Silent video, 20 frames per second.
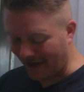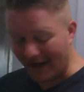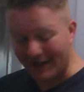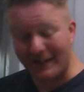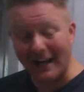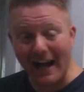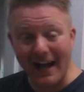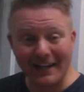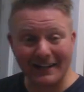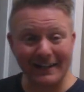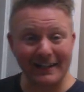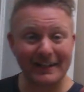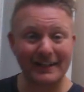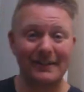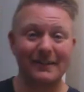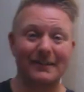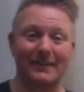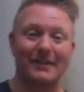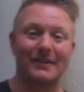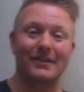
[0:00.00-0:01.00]

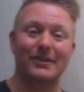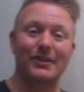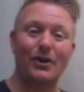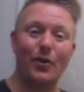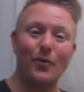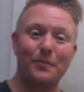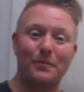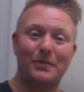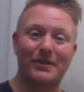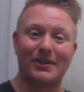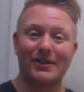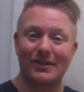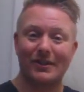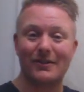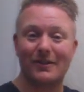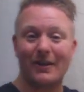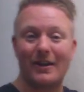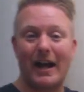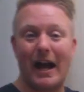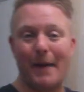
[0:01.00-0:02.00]
Fantastic soaps.
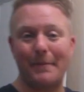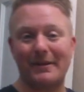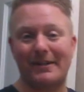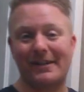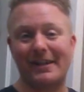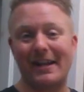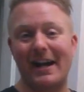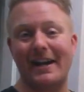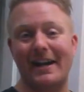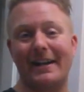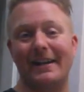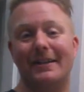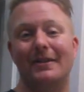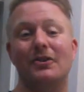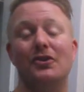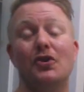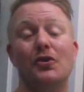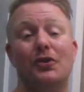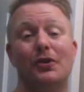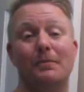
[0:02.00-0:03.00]
I'm
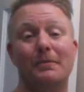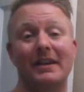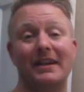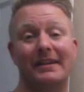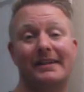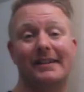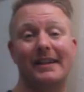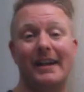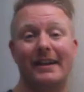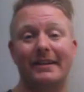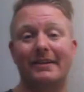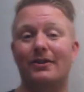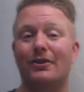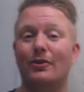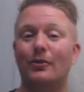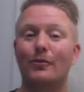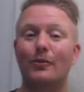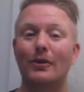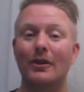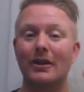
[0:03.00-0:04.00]
excited. You should be excited
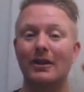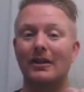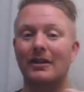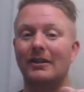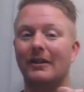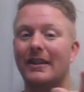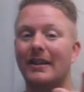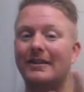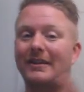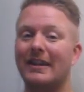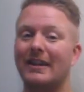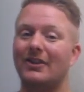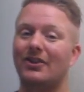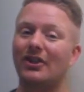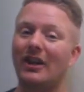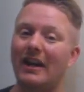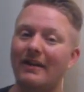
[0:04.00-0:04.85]
too. Let's get